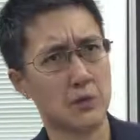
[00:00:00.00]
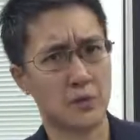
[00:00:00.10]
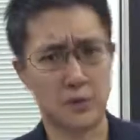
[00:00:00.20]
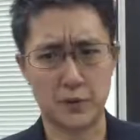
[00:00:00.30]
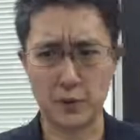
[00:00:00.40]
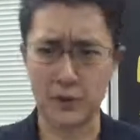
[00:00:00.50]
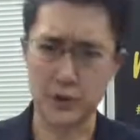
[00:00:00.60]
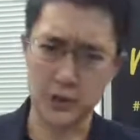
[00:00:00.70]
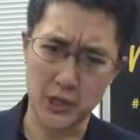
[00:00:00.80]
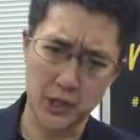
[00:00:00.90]
I'm very, very good
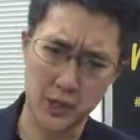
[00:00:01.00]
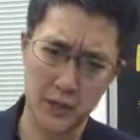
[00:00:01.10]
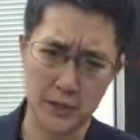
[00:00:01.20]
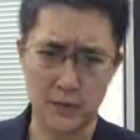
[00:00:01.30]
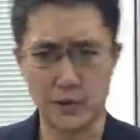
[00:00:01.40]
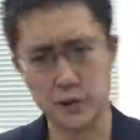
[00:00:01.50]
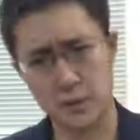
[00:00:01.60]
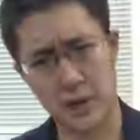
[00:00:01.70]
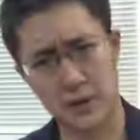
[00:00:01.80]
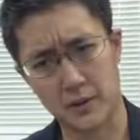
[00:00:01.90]
at selling. I've got this
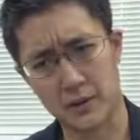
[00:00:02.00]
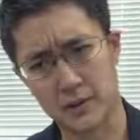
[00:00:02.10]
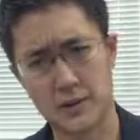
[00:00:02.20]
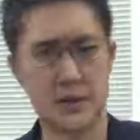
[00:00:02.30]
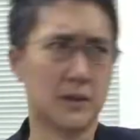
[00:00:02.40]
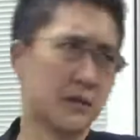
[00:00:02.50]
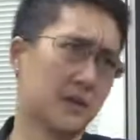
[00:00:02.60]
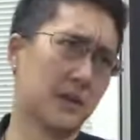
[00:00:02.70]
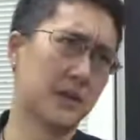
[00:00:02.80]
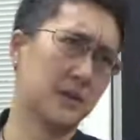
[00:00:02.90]
background in sales.
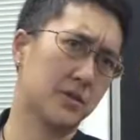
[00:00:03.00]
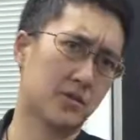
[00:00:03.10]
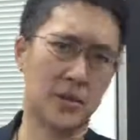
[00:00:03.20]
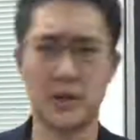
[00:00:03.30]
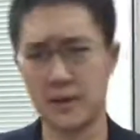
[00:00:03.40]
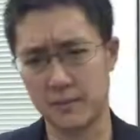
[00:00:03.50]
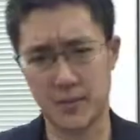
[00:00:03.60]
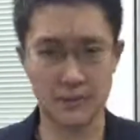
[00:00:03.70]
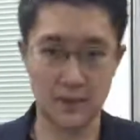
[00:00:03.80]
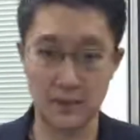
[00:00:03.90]
I've done this training,
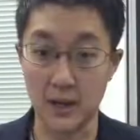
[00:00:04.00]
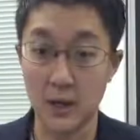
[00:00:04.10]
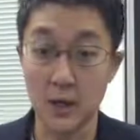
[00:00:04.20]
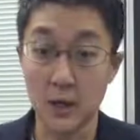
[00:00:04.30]
blah, blah, blah."